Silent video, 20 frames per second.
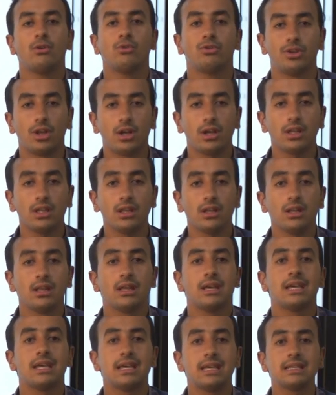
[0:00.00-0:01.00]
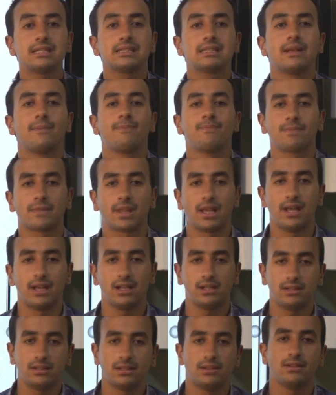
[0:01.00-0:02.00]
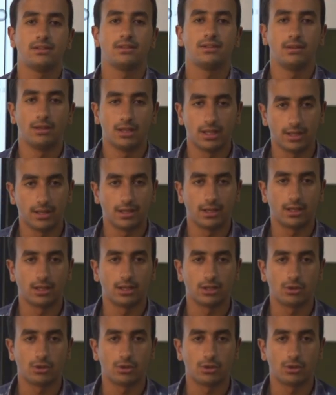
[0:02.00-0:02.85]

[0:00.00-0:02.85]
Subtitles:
9 is a